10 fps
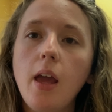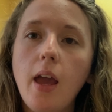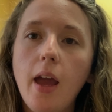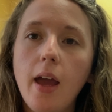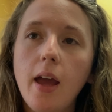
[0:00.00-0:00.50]

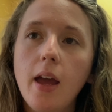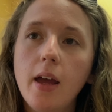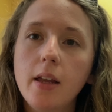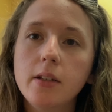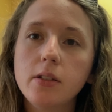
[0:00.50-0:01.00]

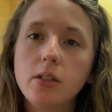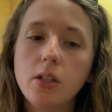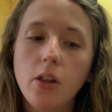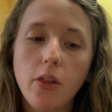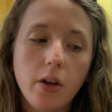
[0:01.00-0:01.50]
And
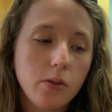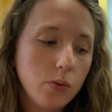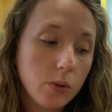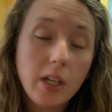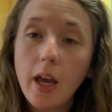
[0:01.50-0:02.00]
those
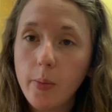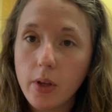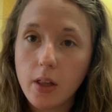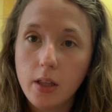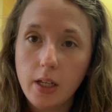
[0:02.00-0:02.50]
were
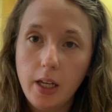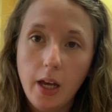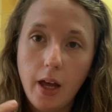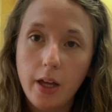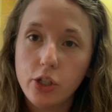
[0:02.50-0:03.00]
typically
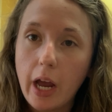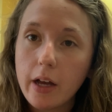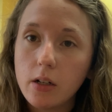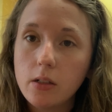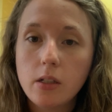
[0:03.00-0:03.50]
a
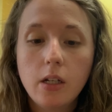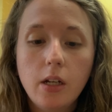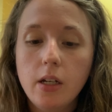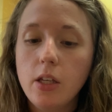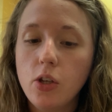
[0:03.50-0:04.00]
jackal,
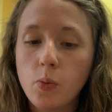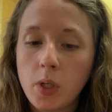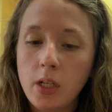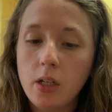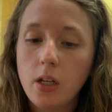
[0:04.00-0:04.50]

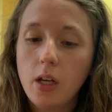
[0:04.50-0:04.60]
human,